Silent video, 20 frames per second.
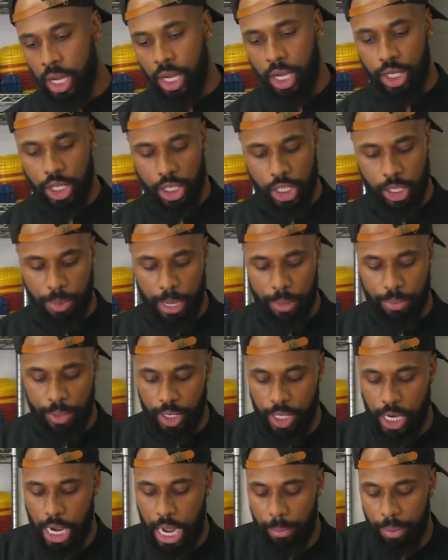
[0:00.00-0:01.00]
just to be able to
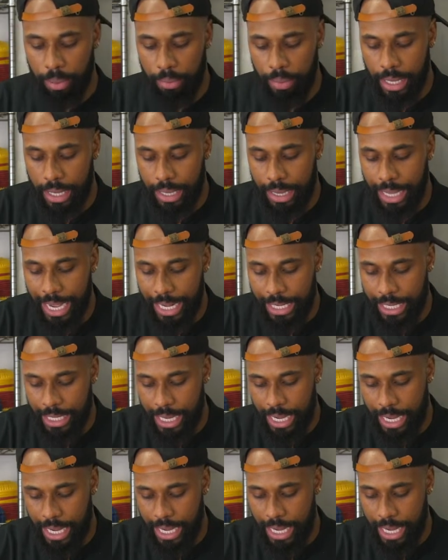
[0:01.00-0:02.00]
complement
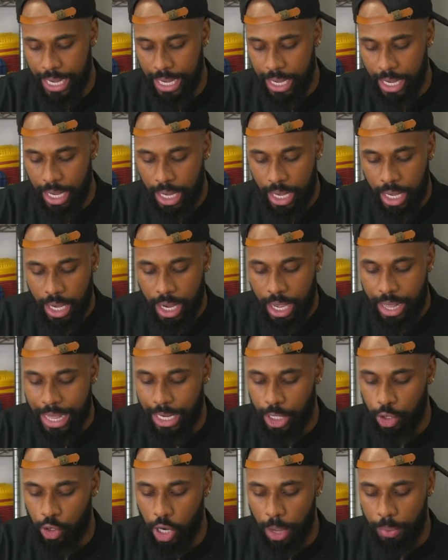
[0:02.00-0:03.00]

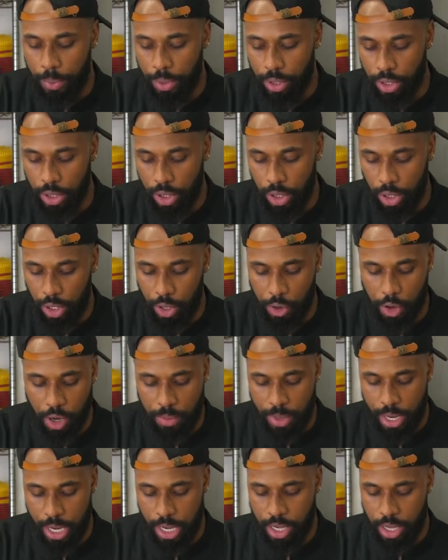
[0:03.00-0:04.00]
that tropical
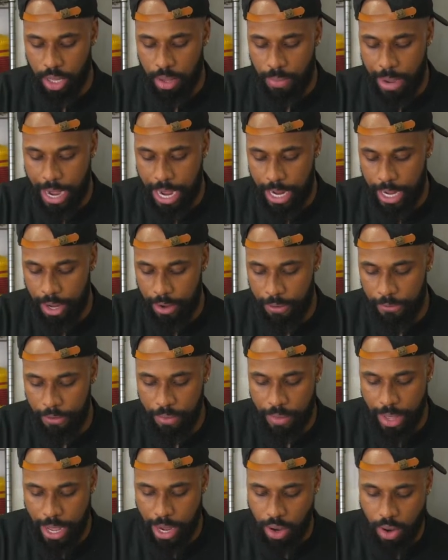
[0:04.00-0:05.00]
creaminess on the back end
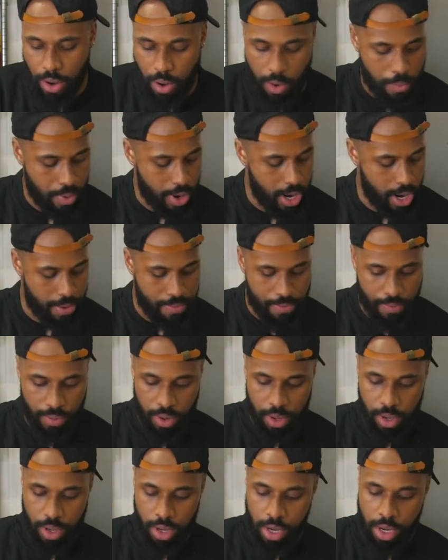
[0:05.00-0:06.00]
from that Cold Pop.
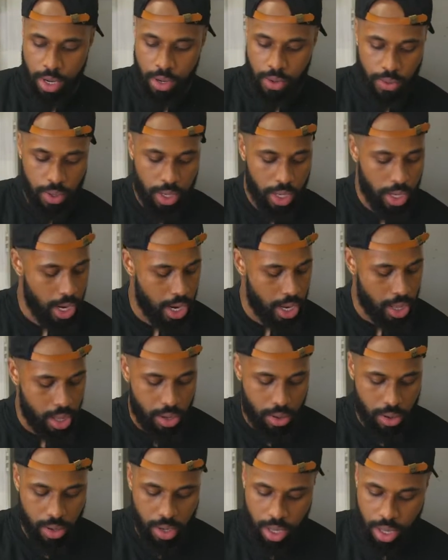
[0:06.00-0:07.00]
And get
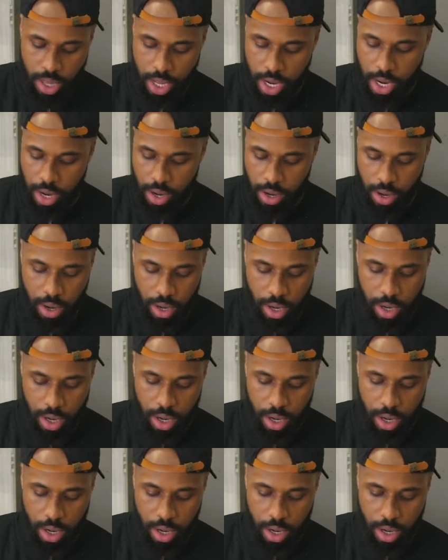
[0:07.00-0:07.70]
those in there.